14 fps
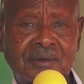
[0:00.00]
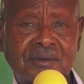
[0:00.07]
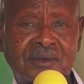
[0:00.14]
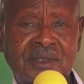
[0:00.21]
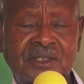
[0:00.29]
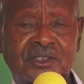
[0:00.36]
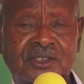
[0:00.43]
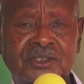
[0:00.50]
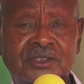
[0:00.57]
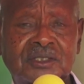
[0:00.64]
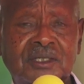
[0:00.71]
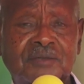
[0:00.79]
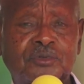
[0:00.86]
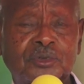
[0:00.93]
That is,
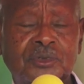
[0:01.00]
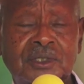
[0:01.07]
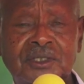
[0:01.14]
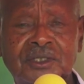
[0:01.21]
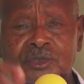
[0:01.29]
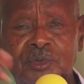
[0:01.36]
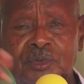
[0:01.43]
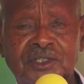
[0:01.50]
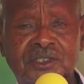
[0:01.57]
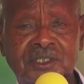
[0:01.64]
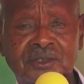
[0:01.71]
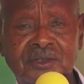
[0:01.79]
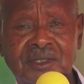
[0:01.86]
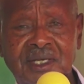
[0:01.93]
the feudalists were
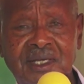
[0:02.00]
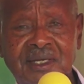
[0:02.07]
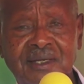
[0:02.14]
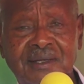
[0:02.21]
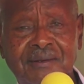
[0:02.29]
still there,